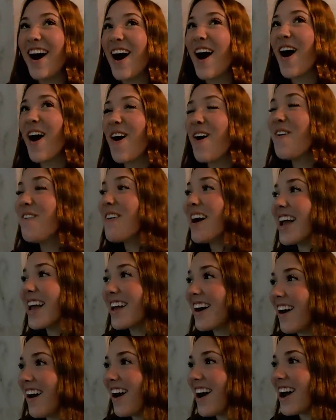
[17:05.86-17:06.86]
Oh my
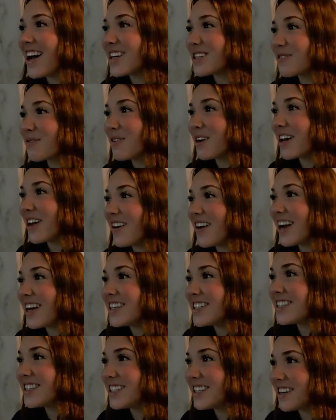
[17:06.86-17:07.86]
gosh, what are you
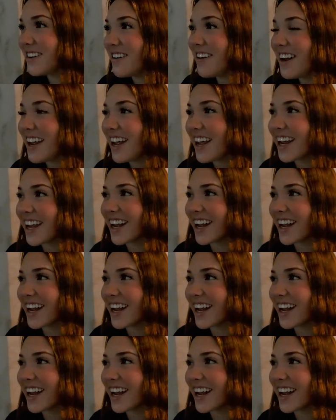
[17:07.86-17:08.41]
guys doing?